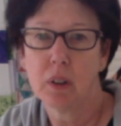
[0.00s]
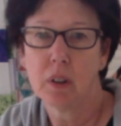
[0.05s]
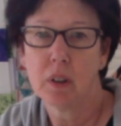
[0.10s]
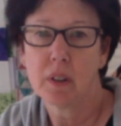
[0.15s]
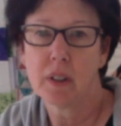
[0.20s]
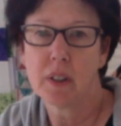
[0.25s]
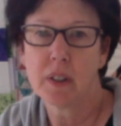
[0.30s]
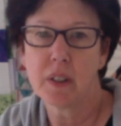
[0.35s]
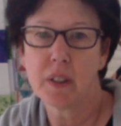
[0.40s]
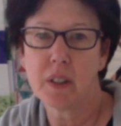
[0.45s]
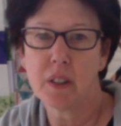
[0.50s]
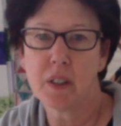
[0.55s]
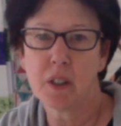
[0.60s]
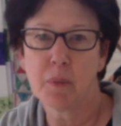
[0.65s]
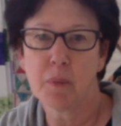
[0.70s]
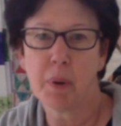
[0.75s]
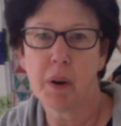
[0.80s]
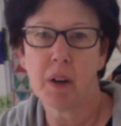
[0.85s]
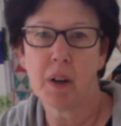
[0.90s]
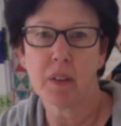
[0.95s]
This is
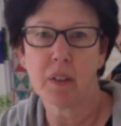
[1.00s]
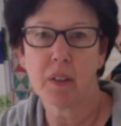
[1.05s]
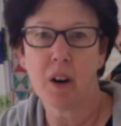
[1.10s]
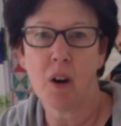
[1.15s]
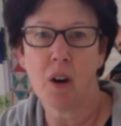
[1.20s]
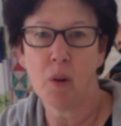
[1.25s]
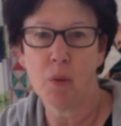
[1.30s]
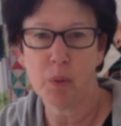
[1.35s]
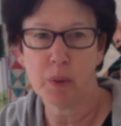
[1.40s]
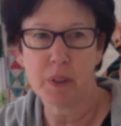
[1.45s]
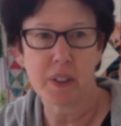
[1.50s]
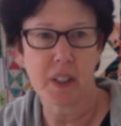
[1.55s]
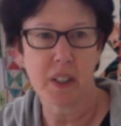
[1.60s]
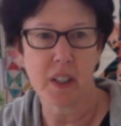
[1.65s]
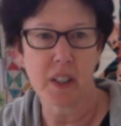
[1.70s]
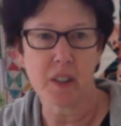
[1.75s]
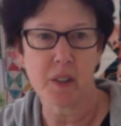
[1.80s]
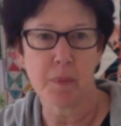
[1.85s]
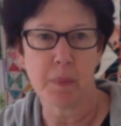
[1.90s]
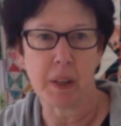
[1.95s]
the part that always
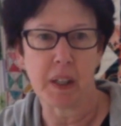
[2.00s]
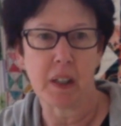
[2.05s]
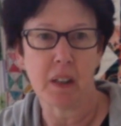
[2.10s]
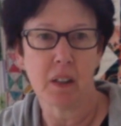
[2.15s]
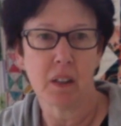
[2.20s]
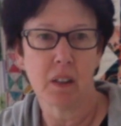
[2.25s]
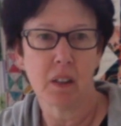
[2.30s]
gets me